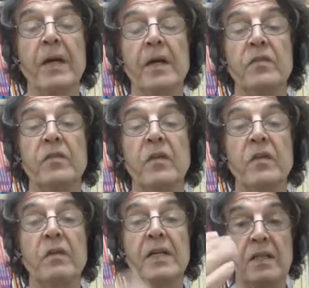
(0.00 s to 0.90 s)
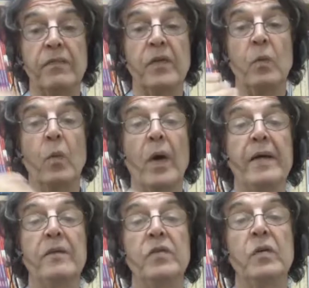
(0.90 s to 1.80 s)
So there are different
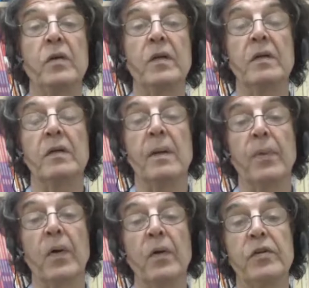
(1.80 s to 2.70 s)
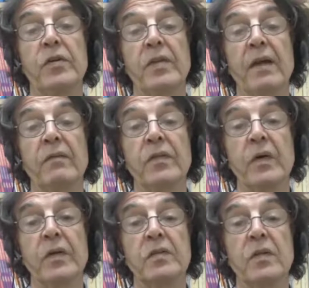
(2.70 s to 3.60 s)
ways you can approach that
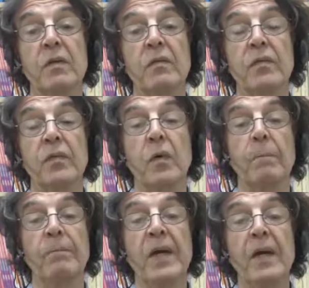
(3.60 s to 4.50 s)
focus on form.